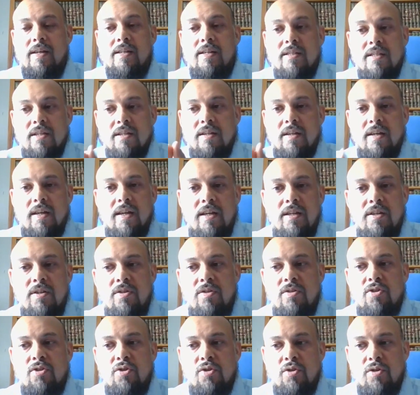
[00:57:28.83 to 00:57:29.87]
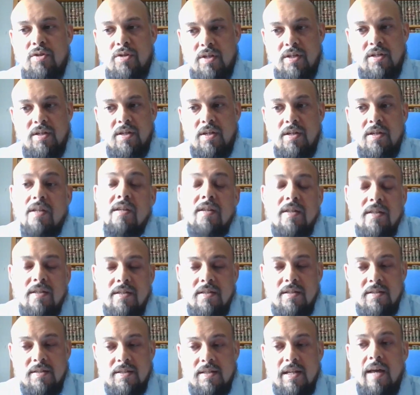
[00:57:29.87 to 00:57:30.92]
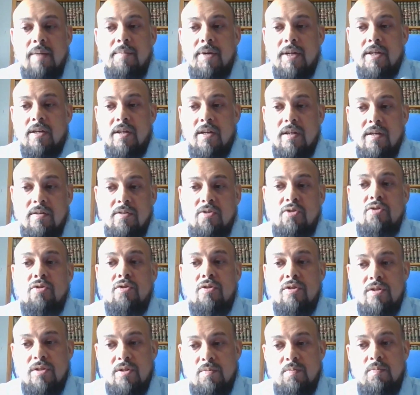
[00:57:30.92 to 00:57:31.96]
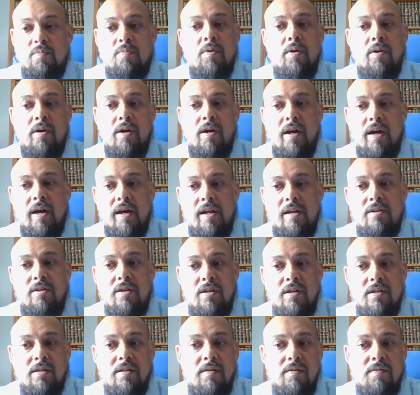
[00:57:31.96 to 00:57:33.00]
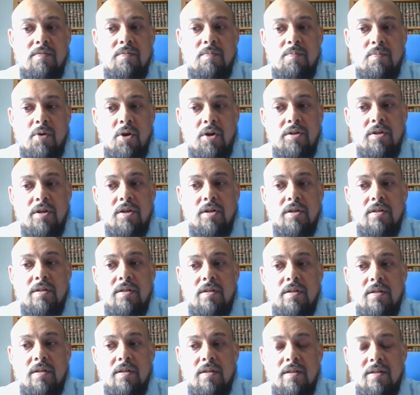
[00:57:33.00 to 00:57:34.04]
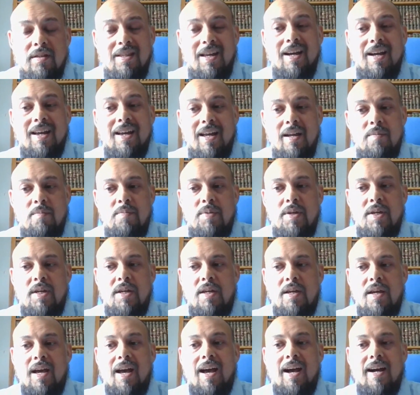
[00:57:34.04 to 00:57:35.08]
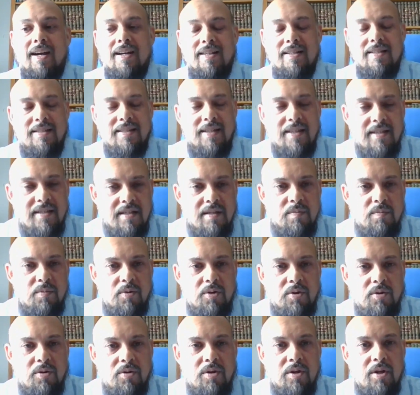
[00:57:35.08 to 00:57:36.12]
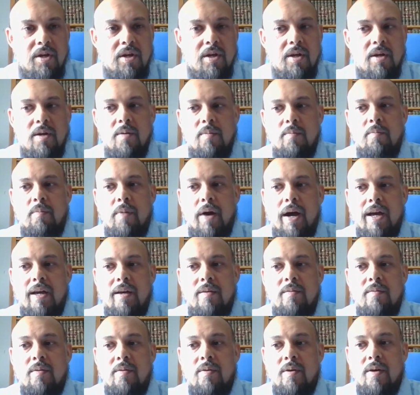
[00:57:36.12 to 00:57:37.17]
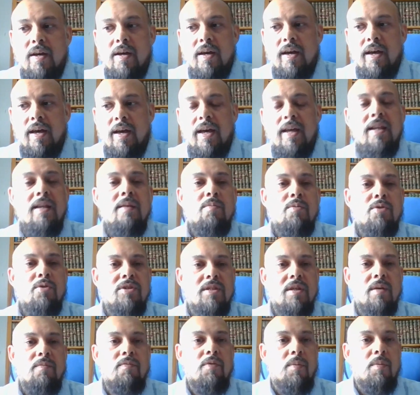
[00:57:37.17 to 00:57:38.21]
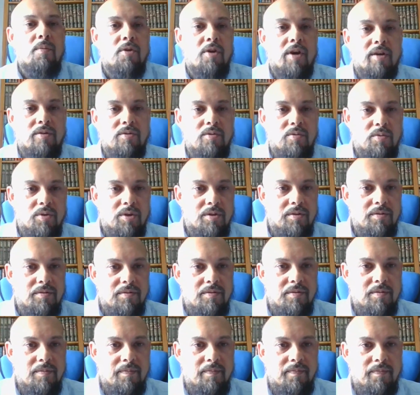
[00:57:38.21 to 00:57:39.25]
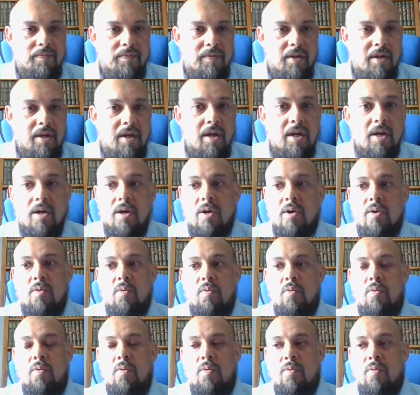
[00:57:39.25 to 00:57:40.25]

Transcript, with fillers: it's an insurance, it's Islamic insurance uh, alternative product that can be accessible by any Muslim from around the world. That's a key